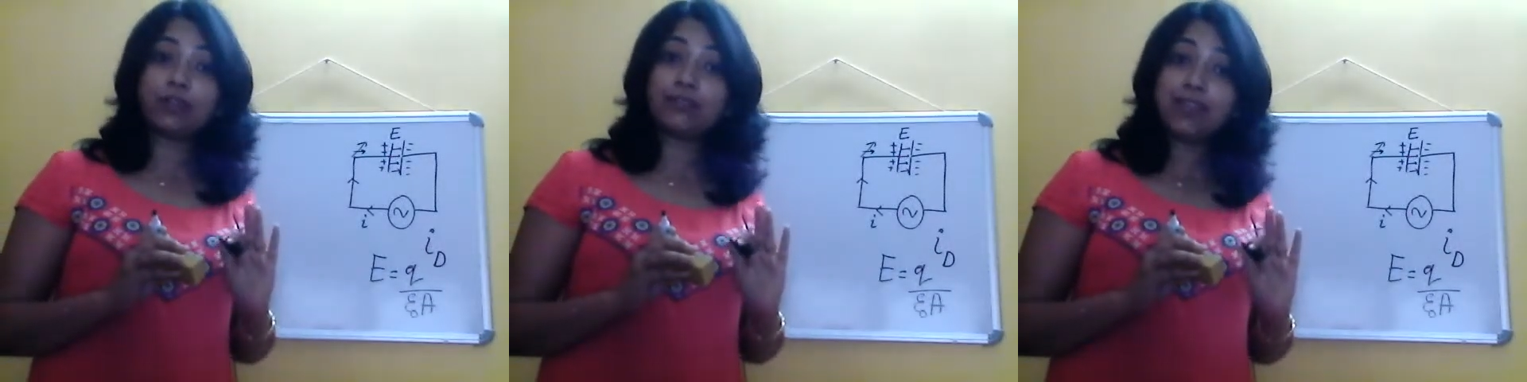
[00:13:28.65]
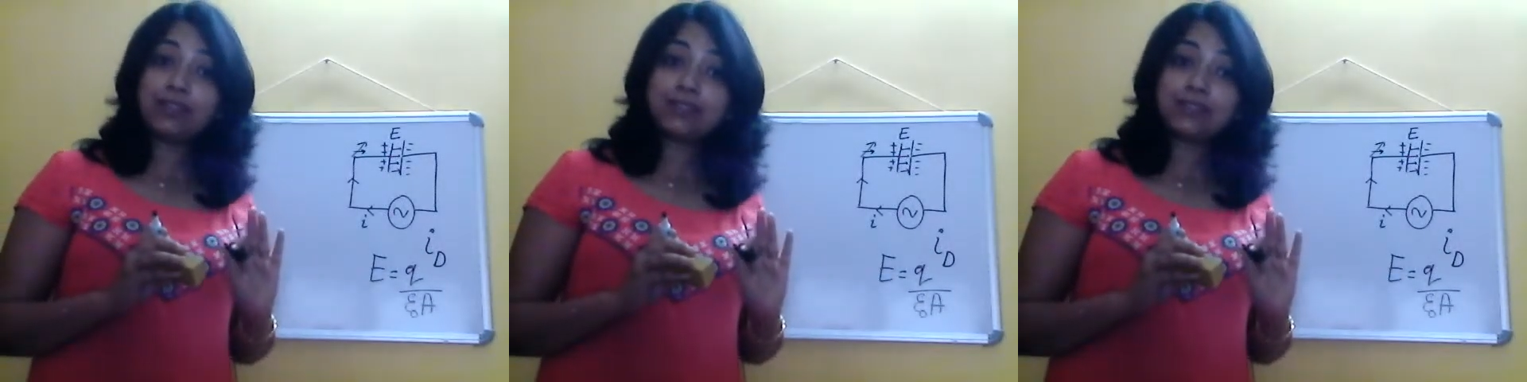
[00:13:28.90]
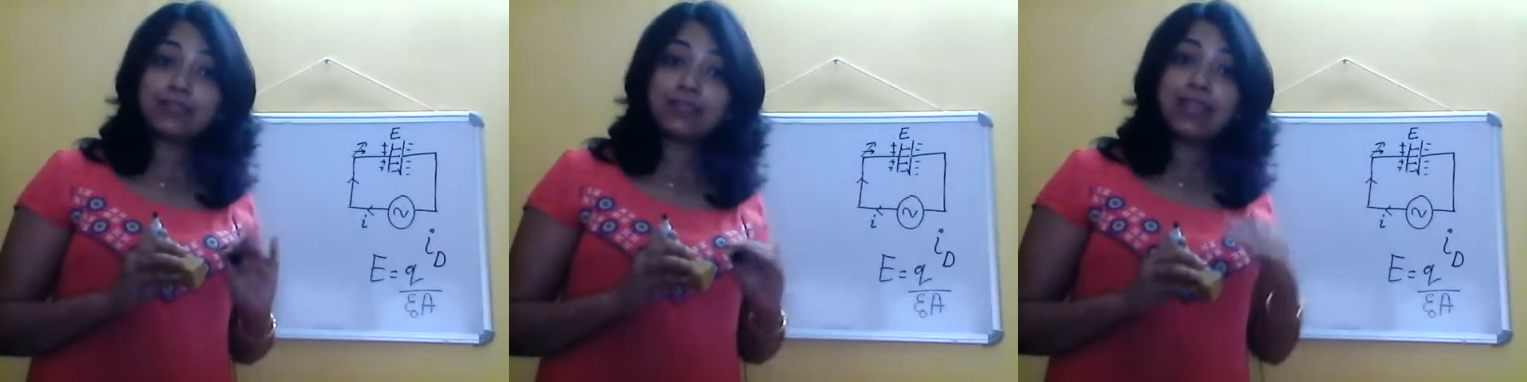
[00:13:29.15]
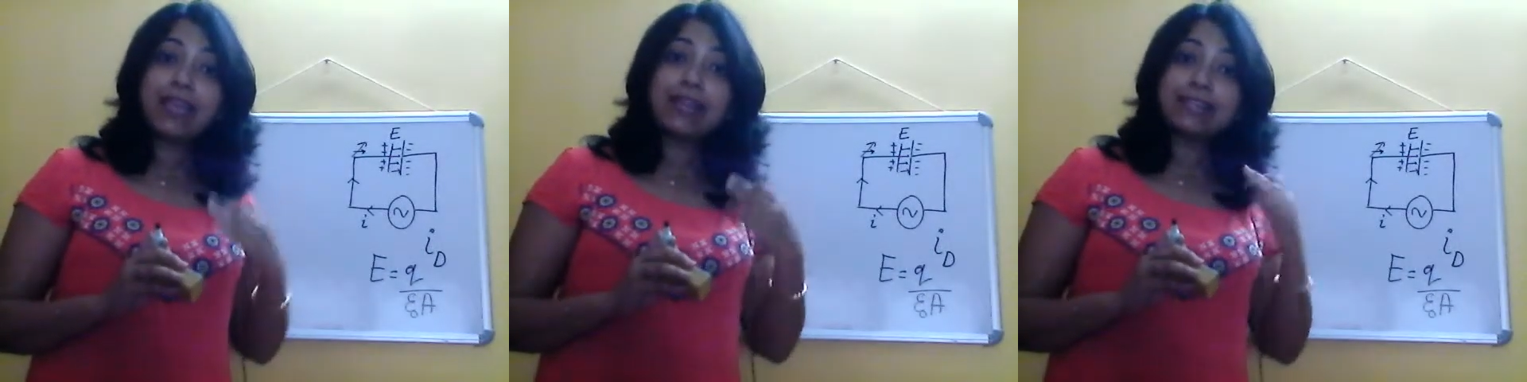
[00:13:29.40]
fixed.
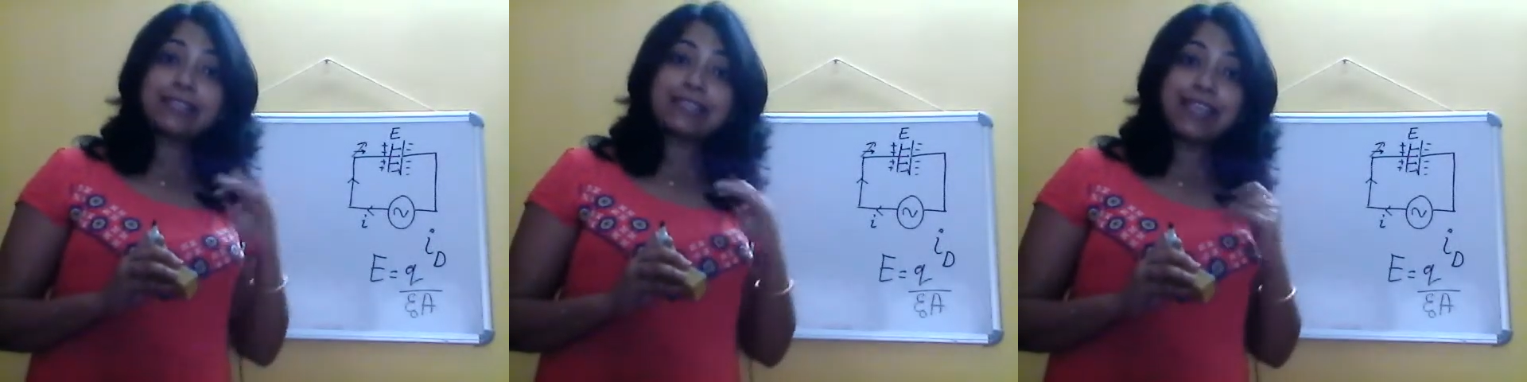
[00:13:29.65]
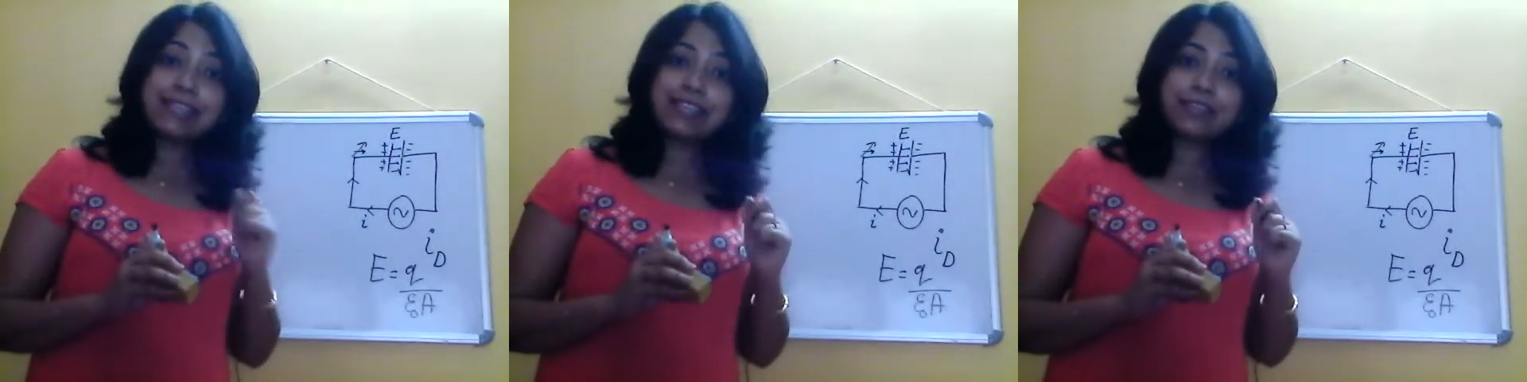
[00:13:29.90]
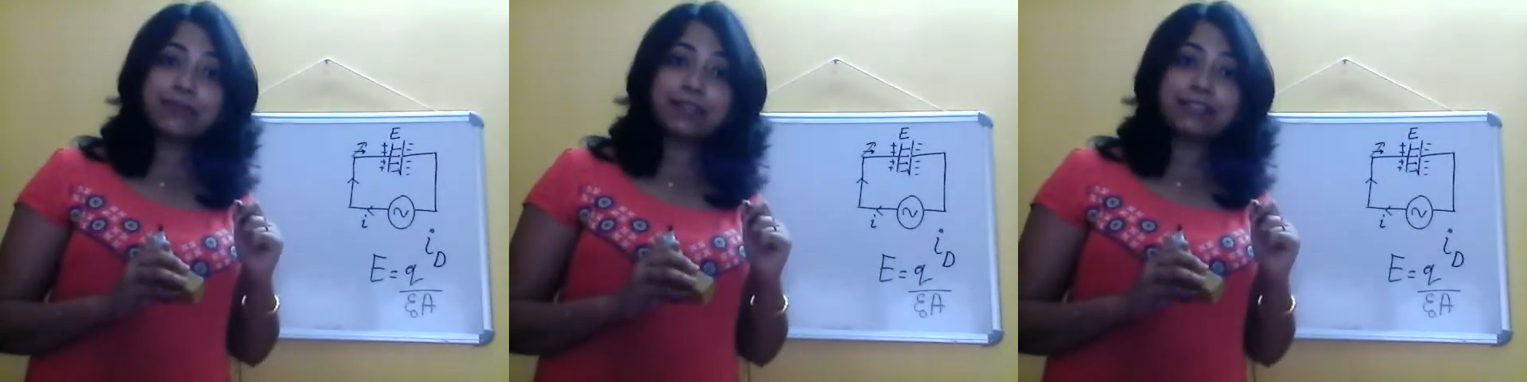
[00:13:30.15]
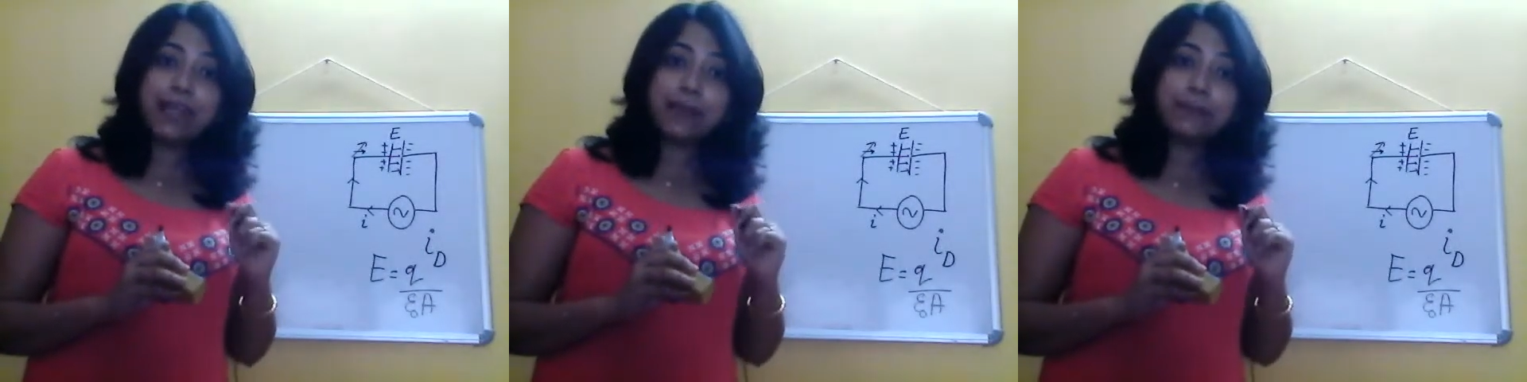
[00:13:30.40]
It is changing with
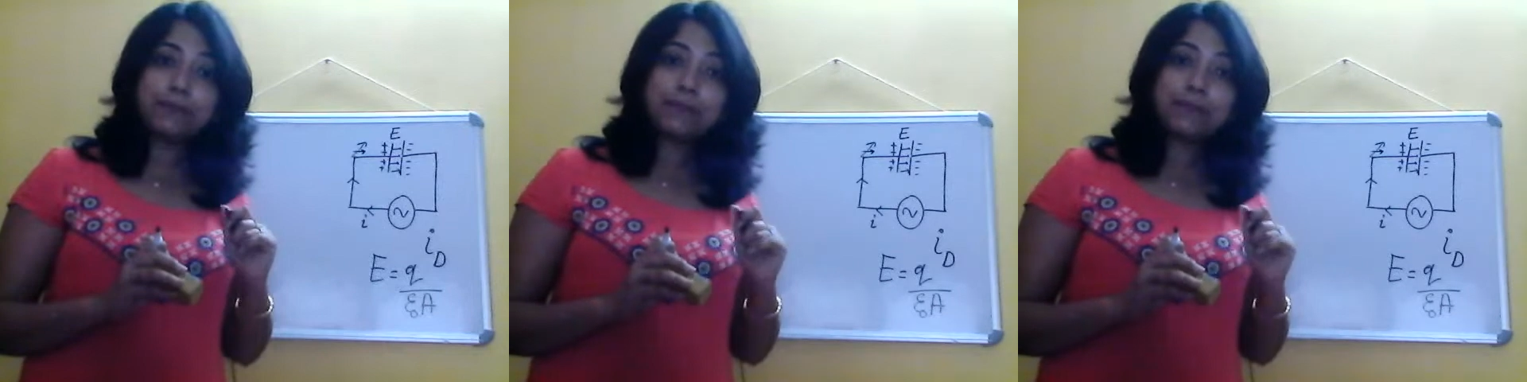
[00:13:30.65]
time.